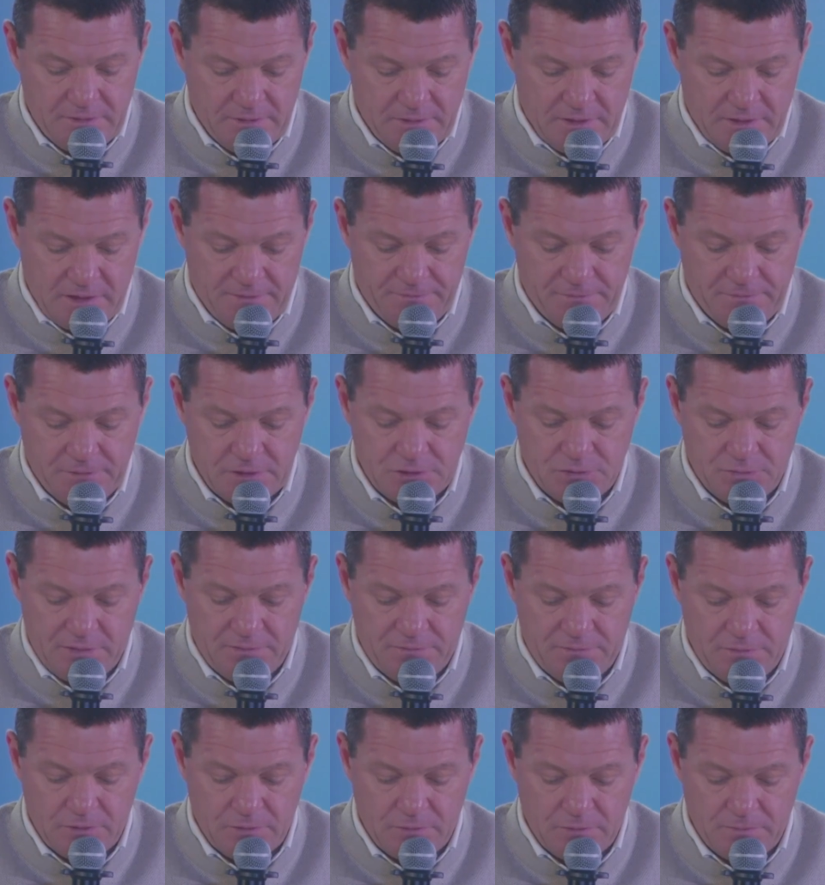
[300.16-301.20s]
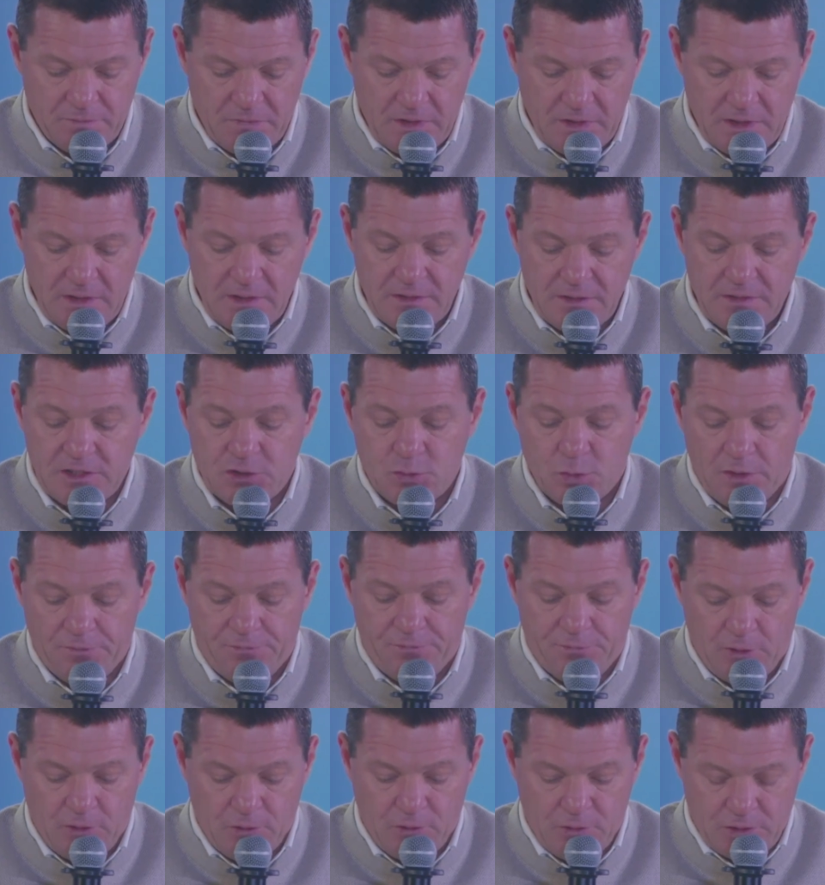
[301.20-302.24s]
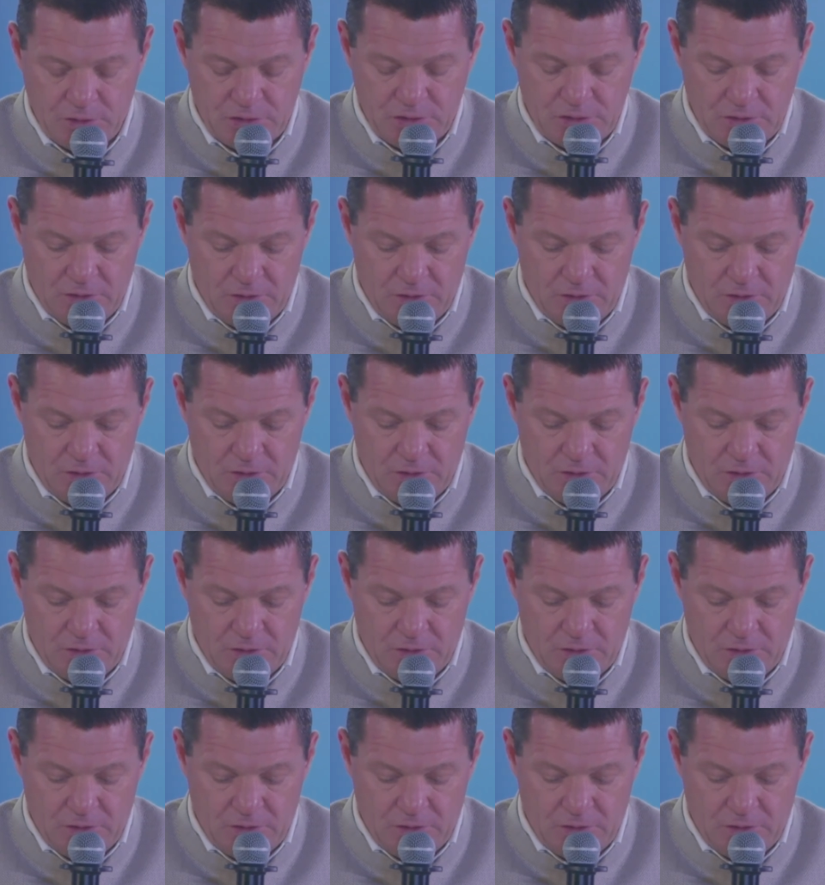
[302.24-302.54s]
governance review. This will focus